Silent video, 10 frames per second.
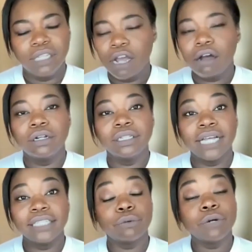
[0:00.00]
No,
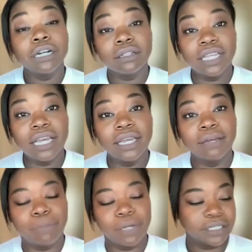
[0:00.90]
that's a real
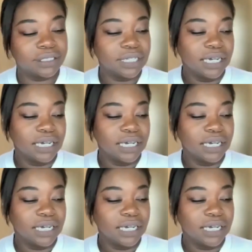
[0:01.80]
thing because